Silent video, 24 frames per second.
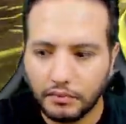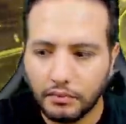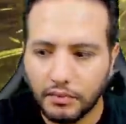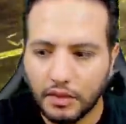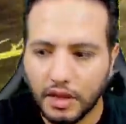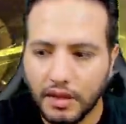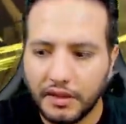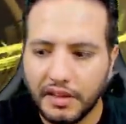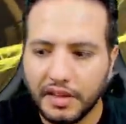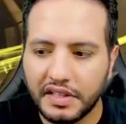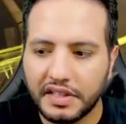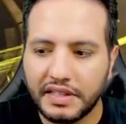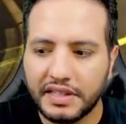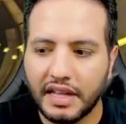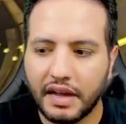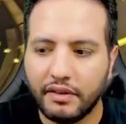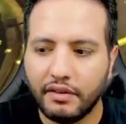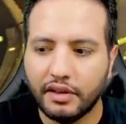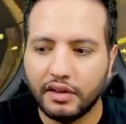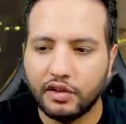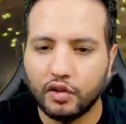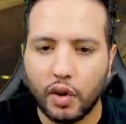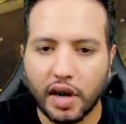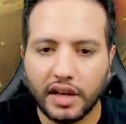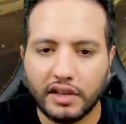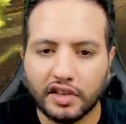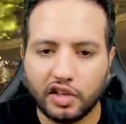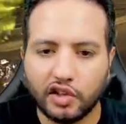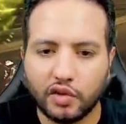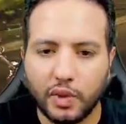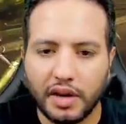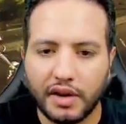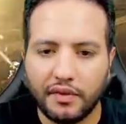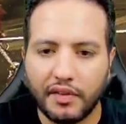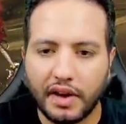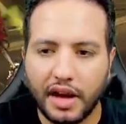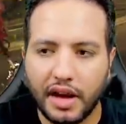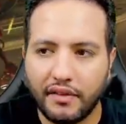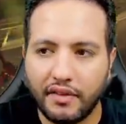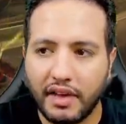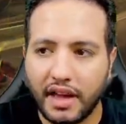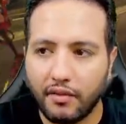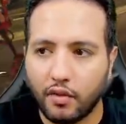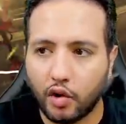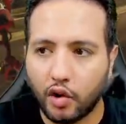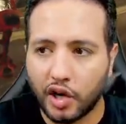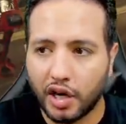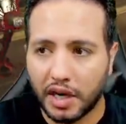This is level 225
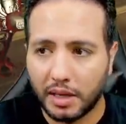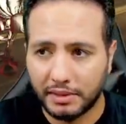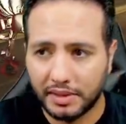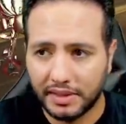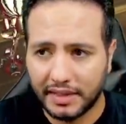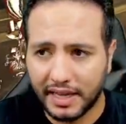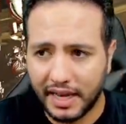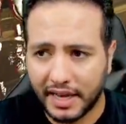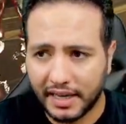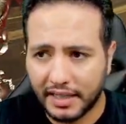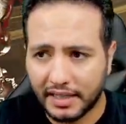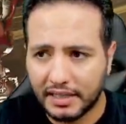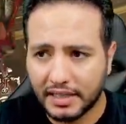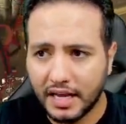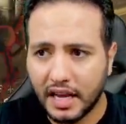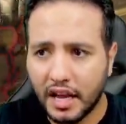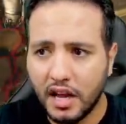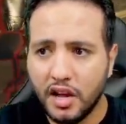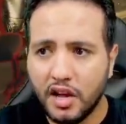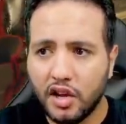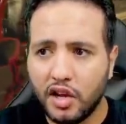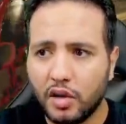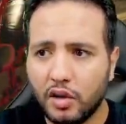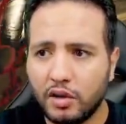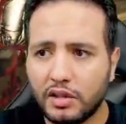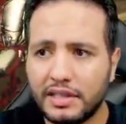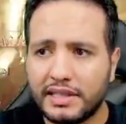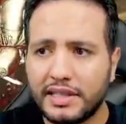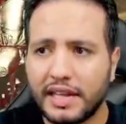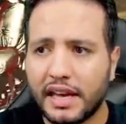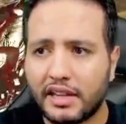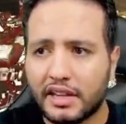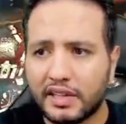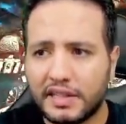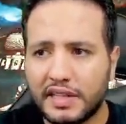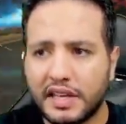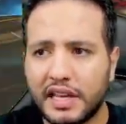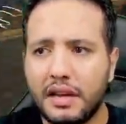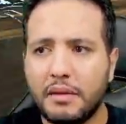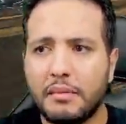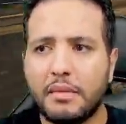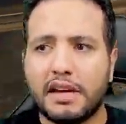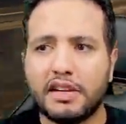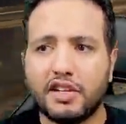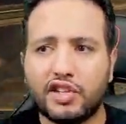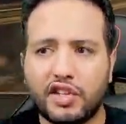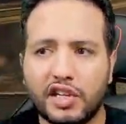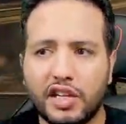heavy corrupted gunners. You'll start seeing my
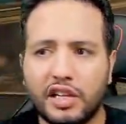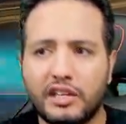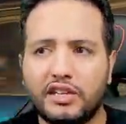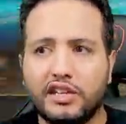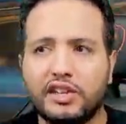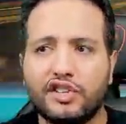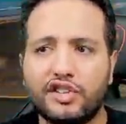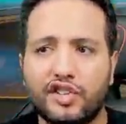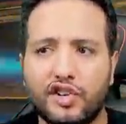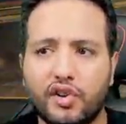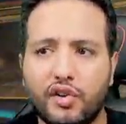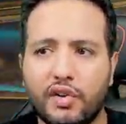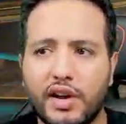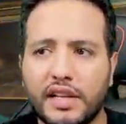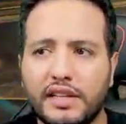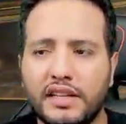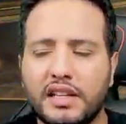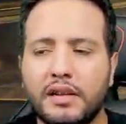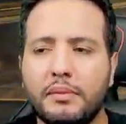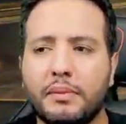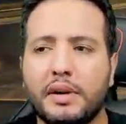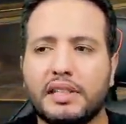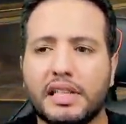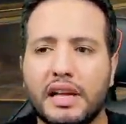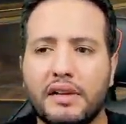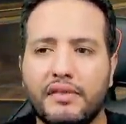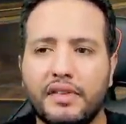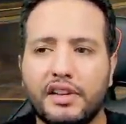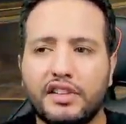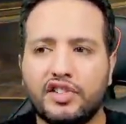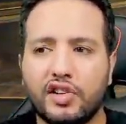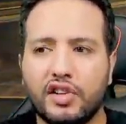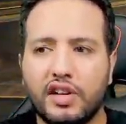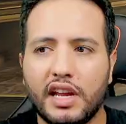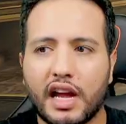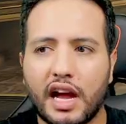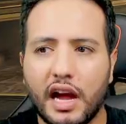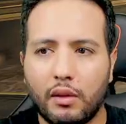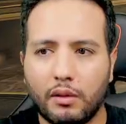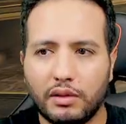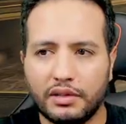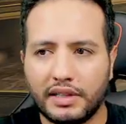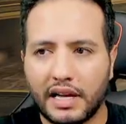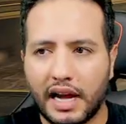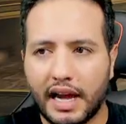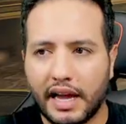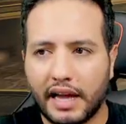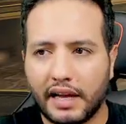shield regenerating, but eventually I will
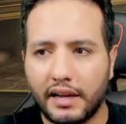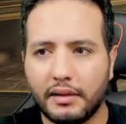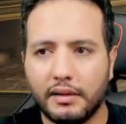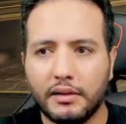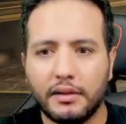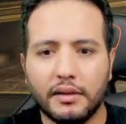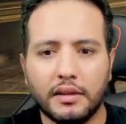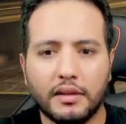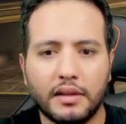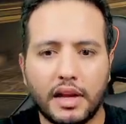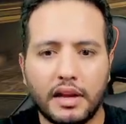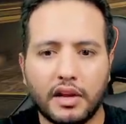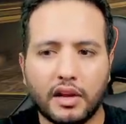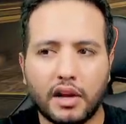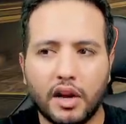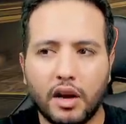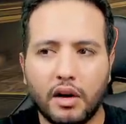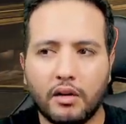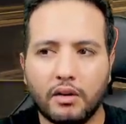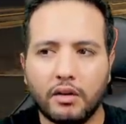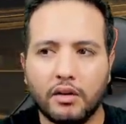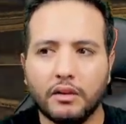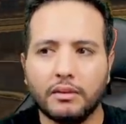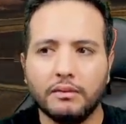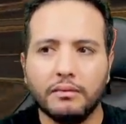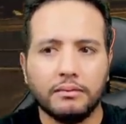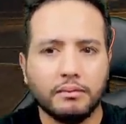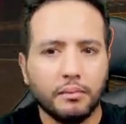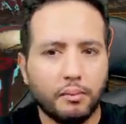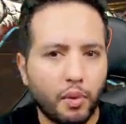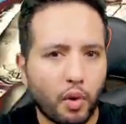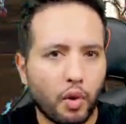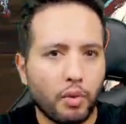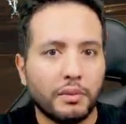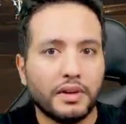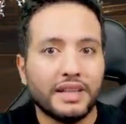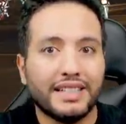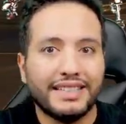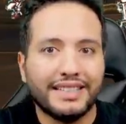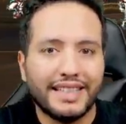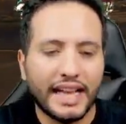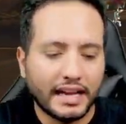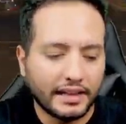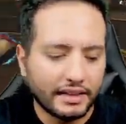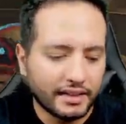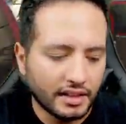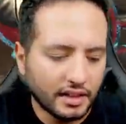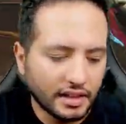die. There you go. Boom.
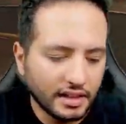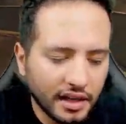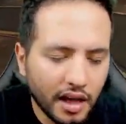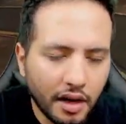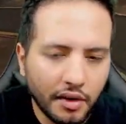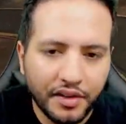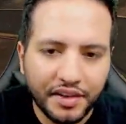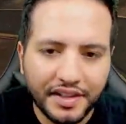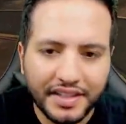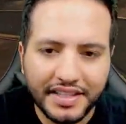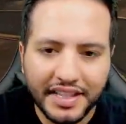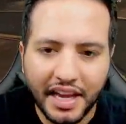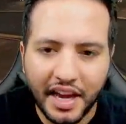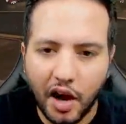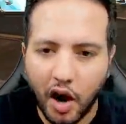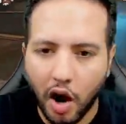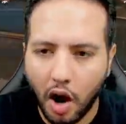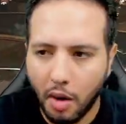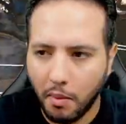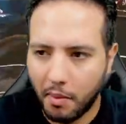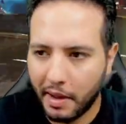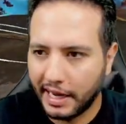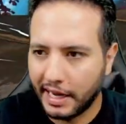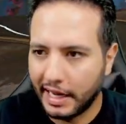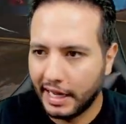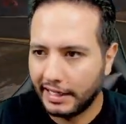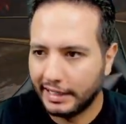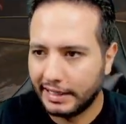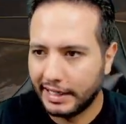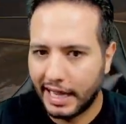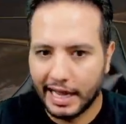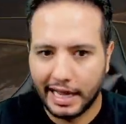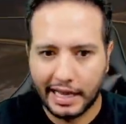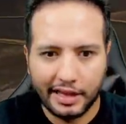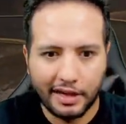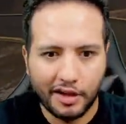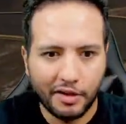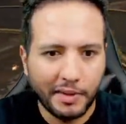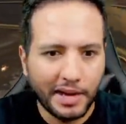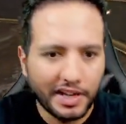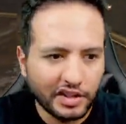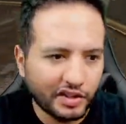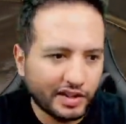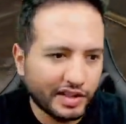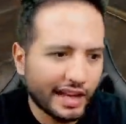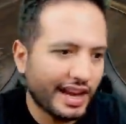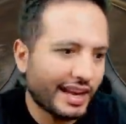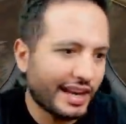Dead. Now you'd say, oh my god, you managed
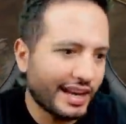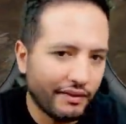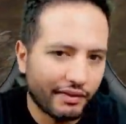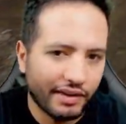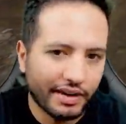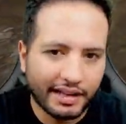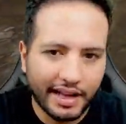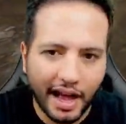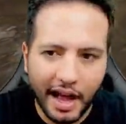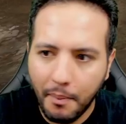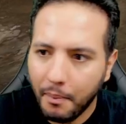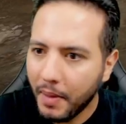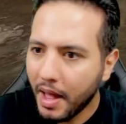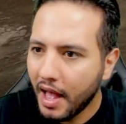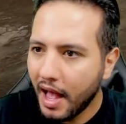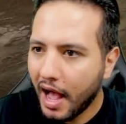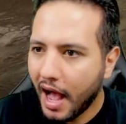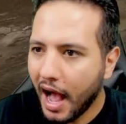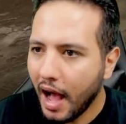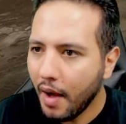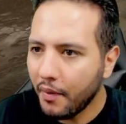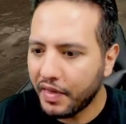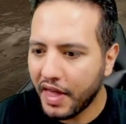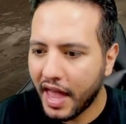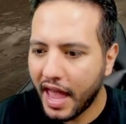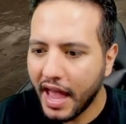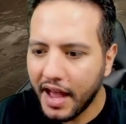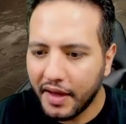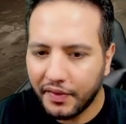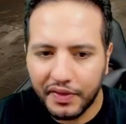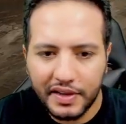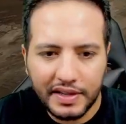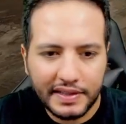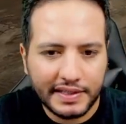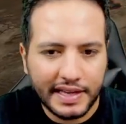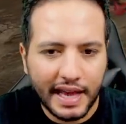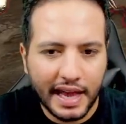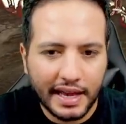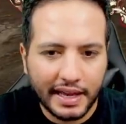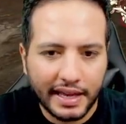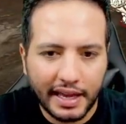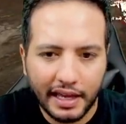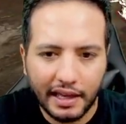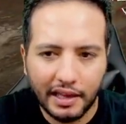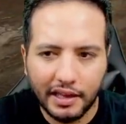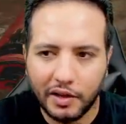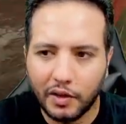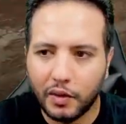to tank level cap? How the heck this can
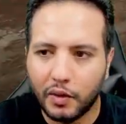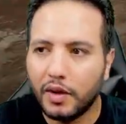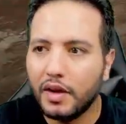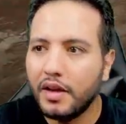kill you?